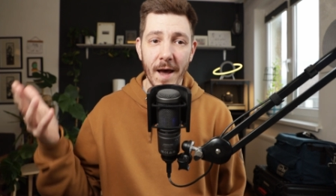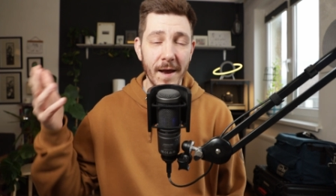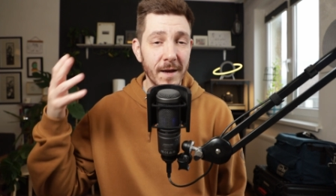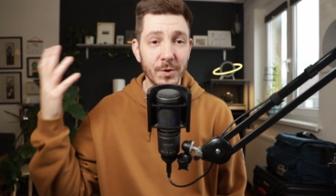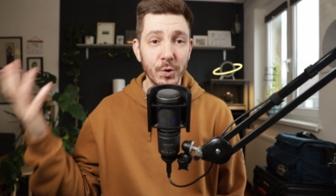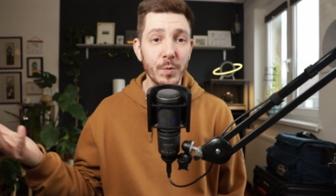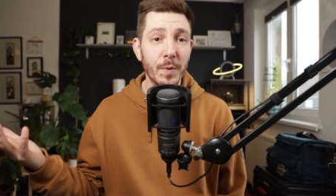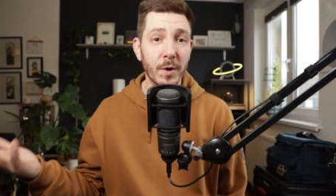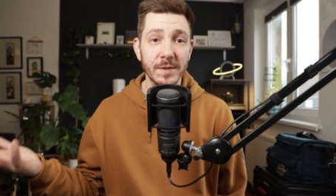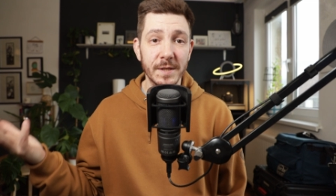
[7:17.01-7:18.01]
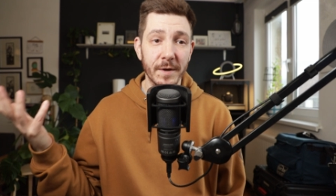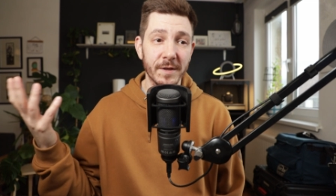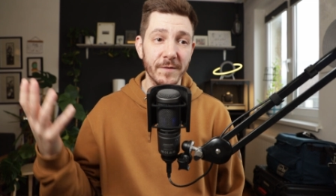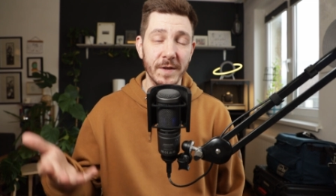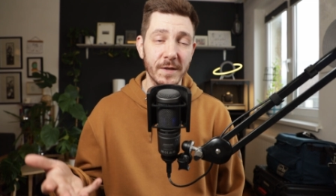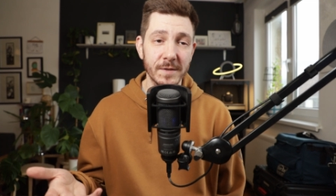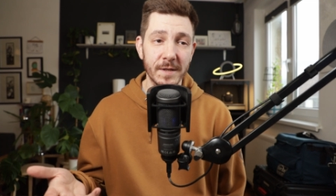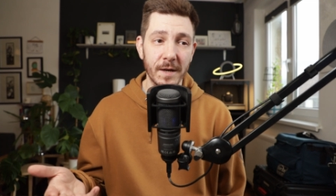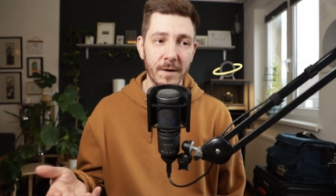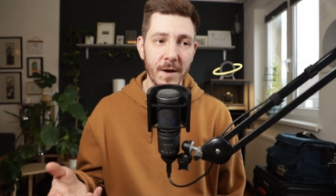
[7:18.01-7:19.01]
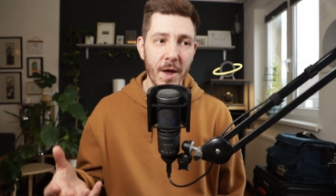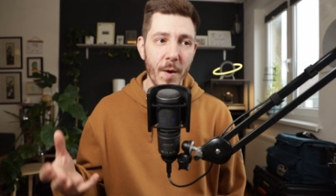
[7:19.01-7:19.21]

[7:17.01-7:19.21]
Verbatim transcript: and I do post about the videos there,